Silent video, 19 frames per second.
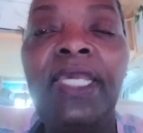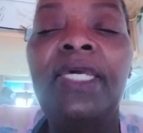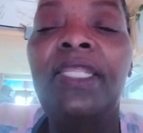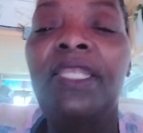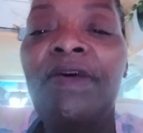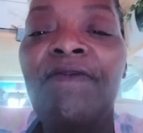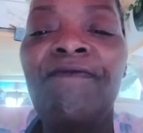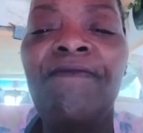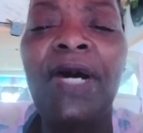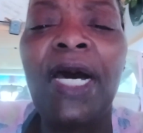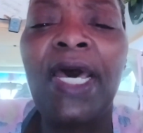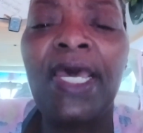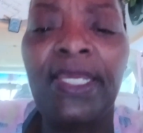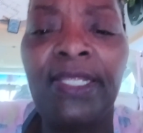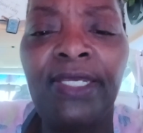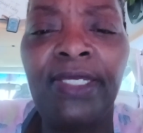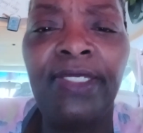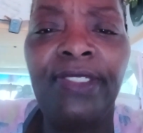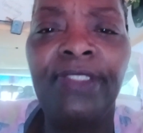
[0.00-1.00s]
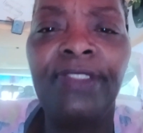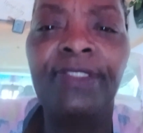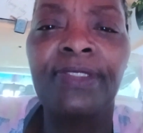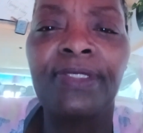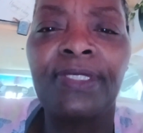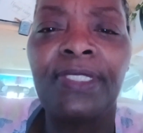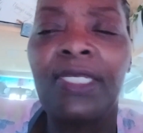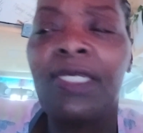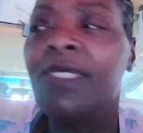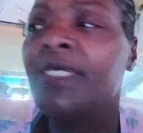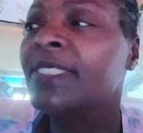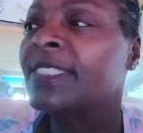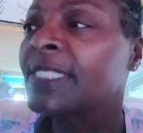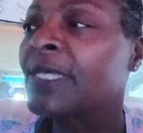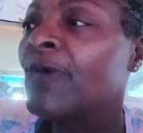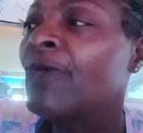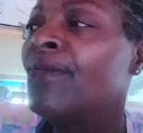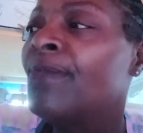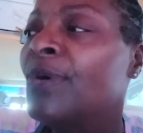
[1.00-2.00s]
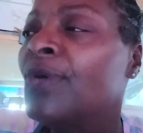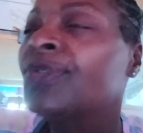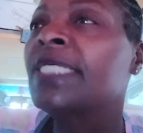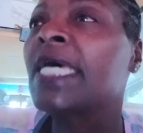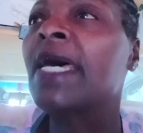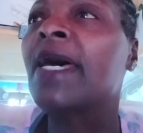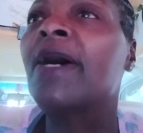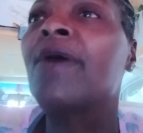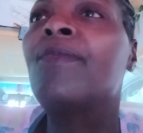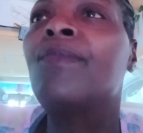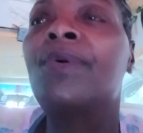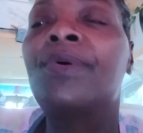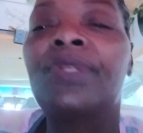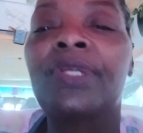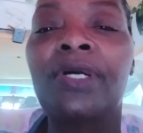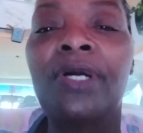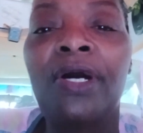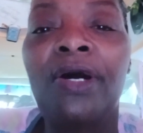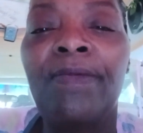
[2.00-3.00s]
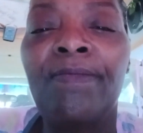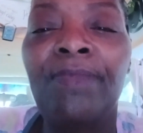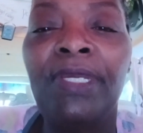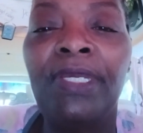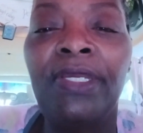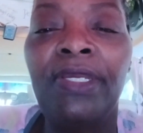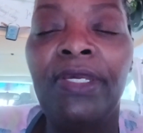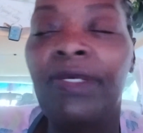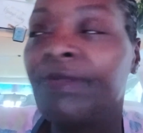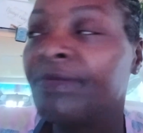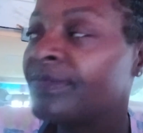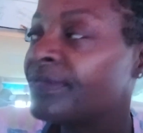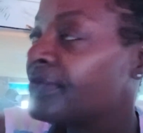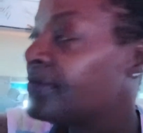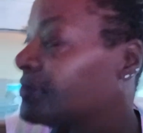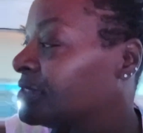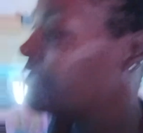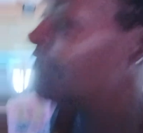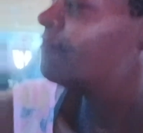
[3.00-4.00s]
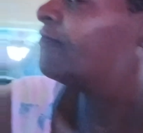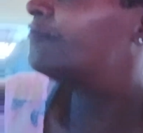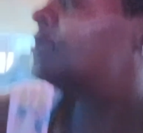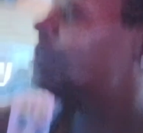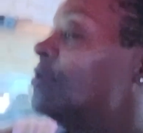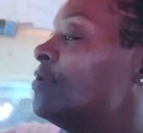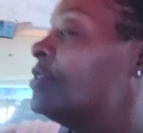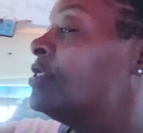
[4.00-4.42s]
it inviting so Most High want to come in. Fill